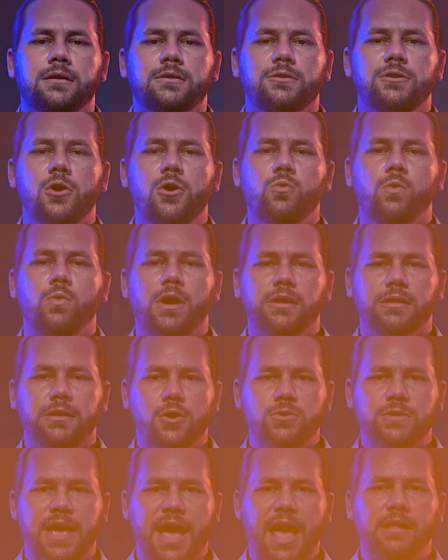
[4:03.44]
No one
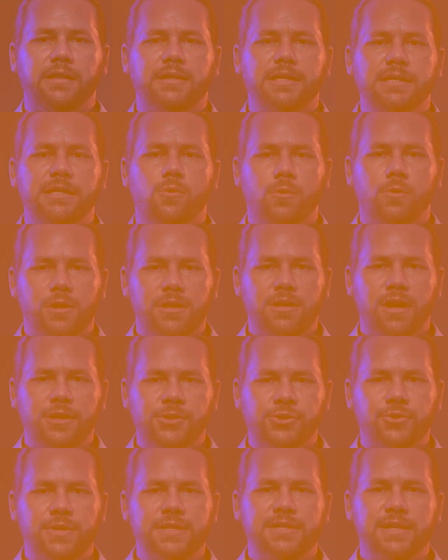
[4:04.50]
locality or
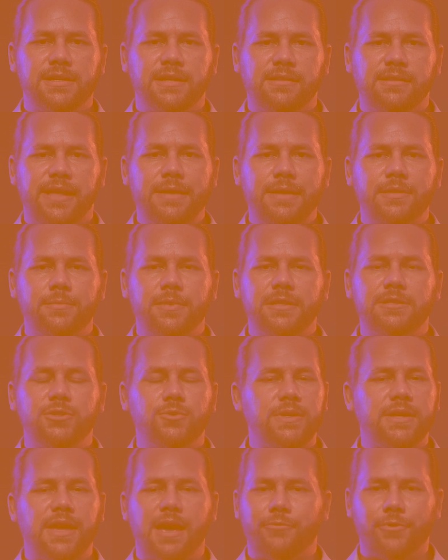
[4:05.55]
country can claim to be
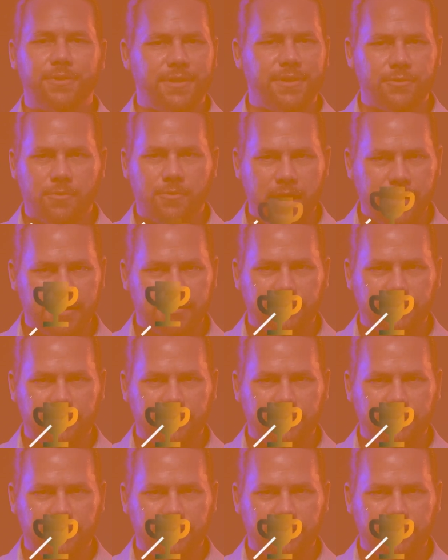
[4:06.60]
doing everything right.